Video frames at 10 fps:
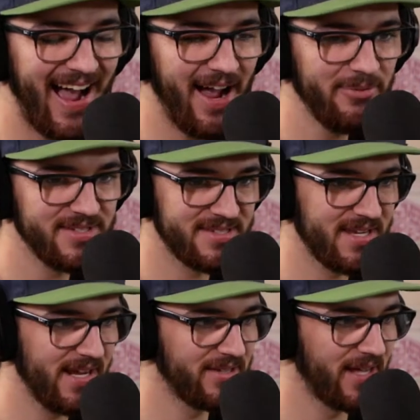I would
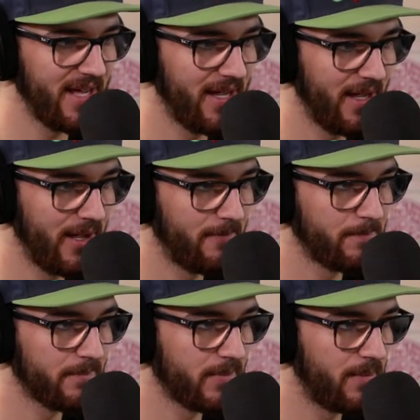say that
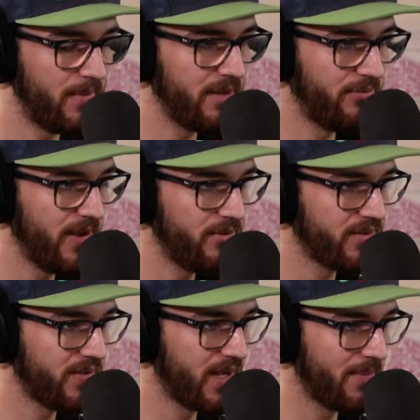my
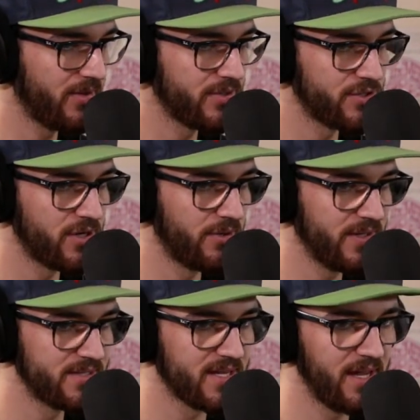favorite thing about this show
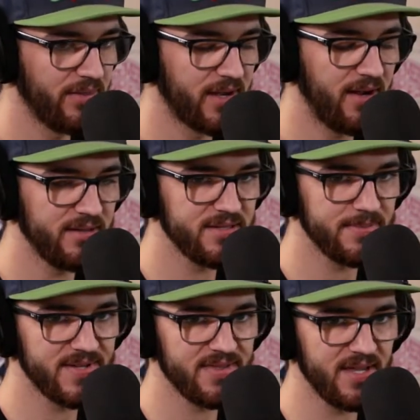is that the
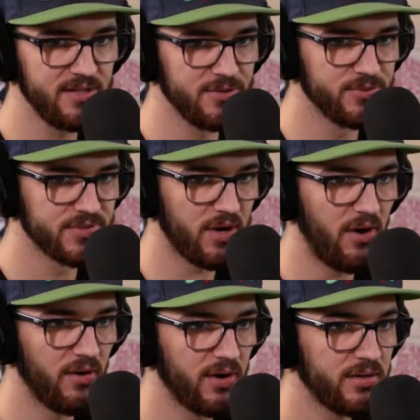concepts that they use
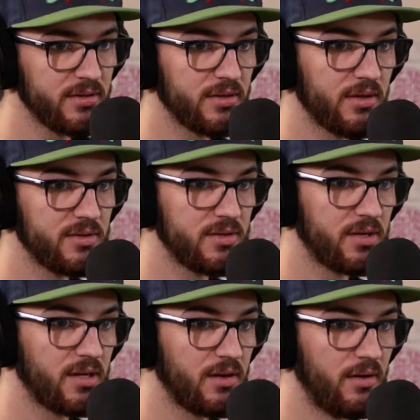aren't
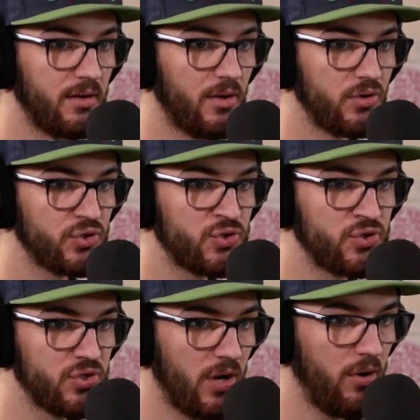
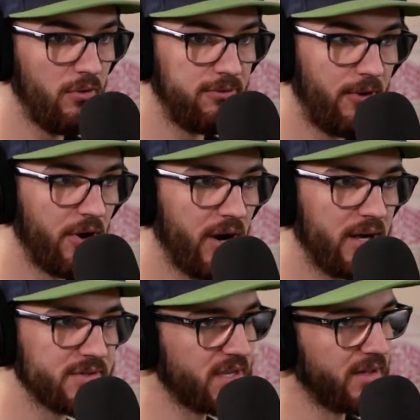so far
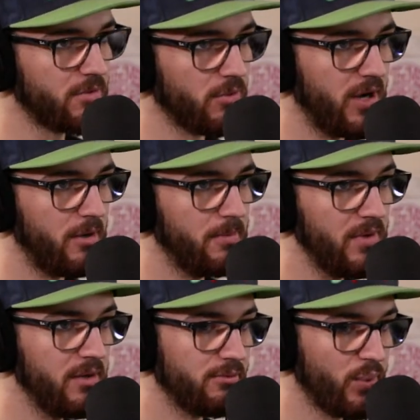outside the realm
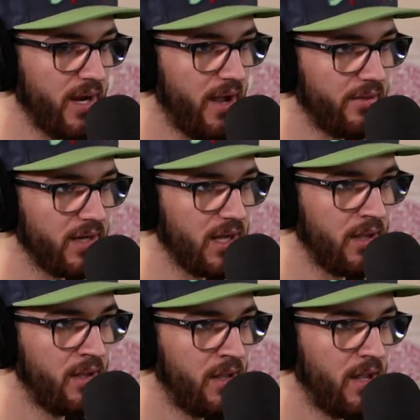of reality.
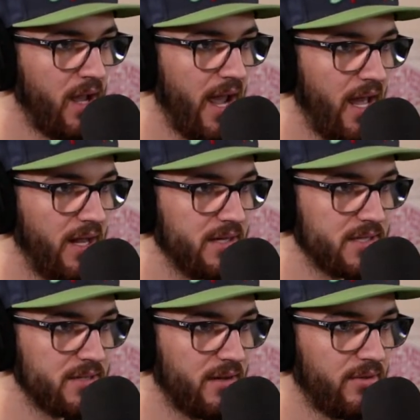No.
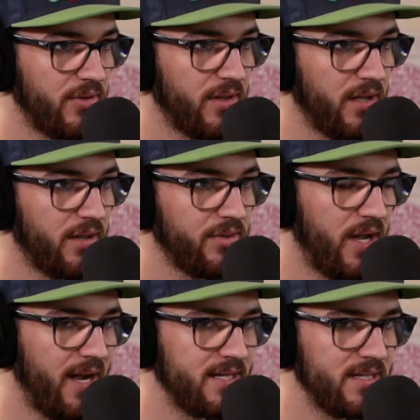And the
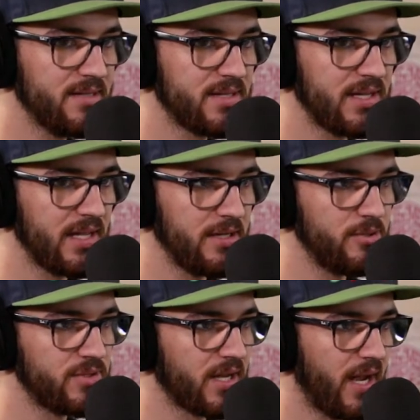ideas that they
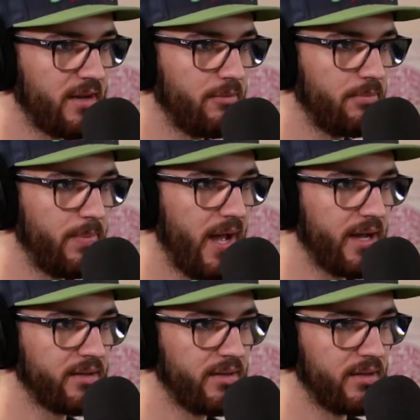use to kind of
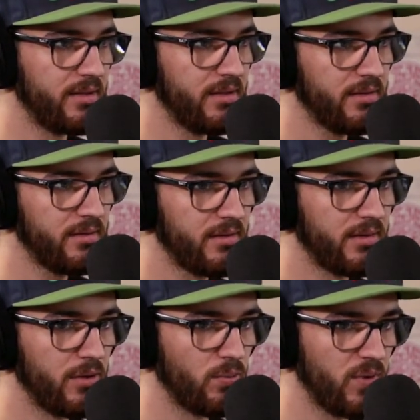back the
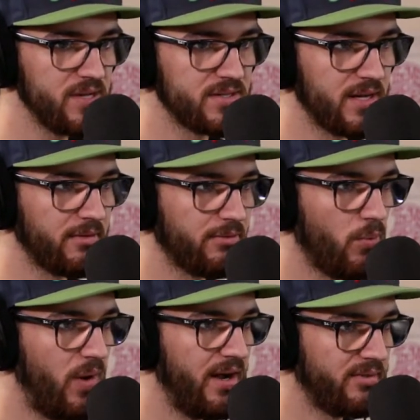reasoning for
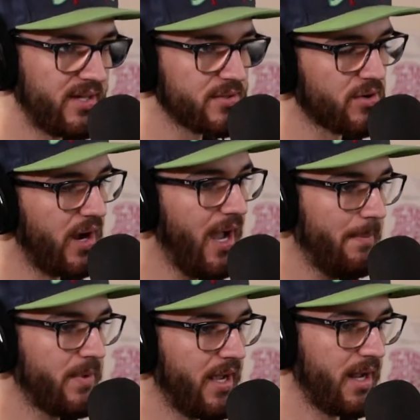why things are
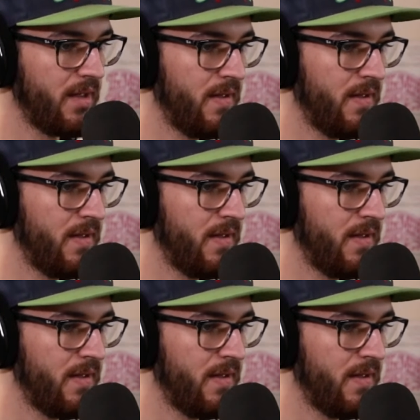happening,